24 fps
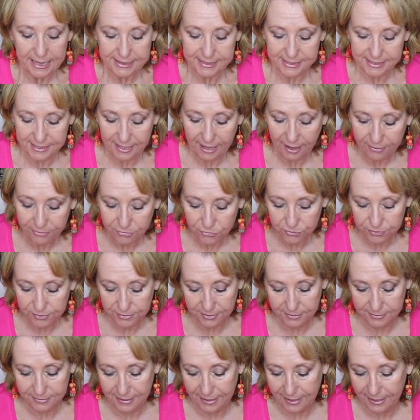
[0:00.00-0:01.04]
the other
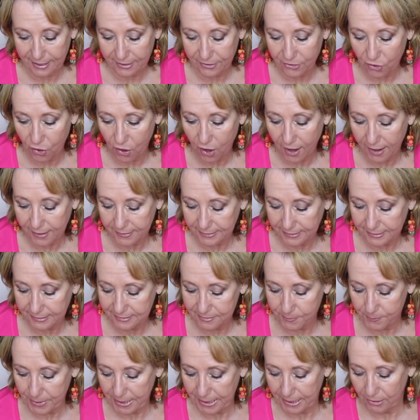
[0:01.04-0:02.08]
thing that I got
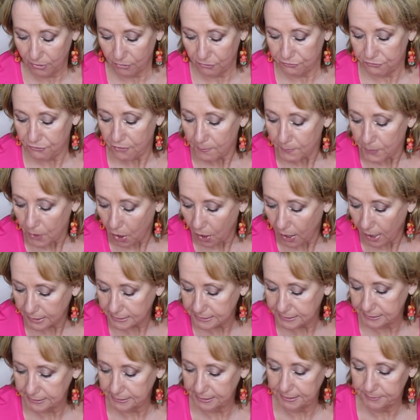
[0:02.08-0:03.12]
in the mail from
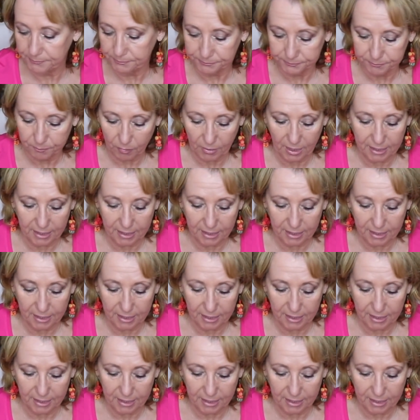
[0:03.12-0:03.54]
Octoly